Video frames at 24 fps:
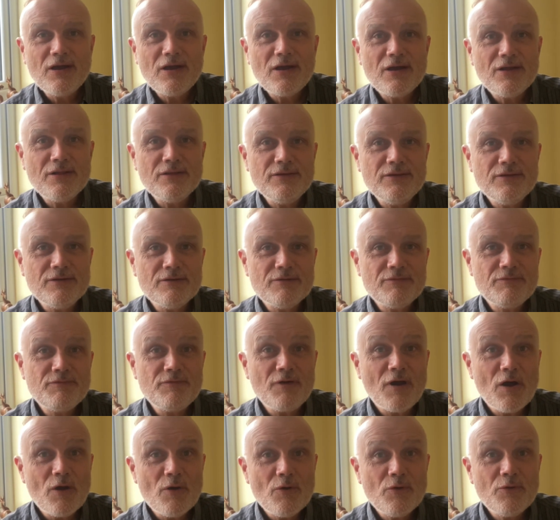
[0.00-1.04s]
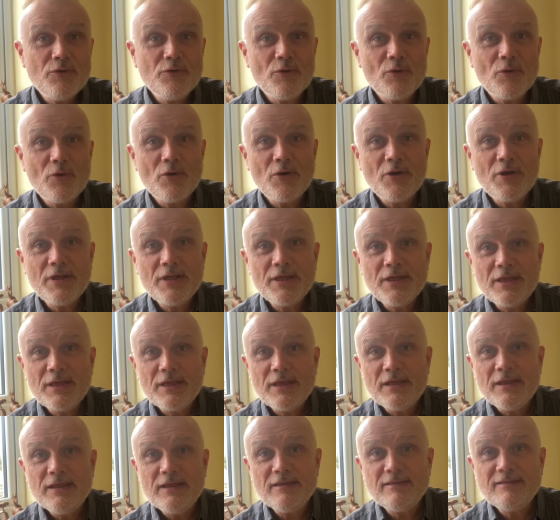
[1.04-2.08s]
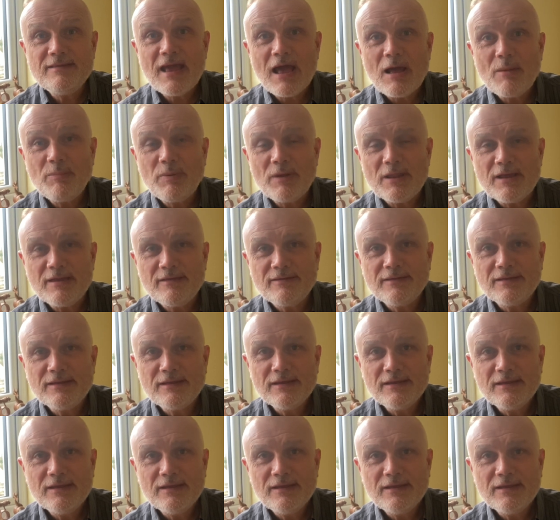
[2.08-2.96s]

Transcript: on your phone or your tablet,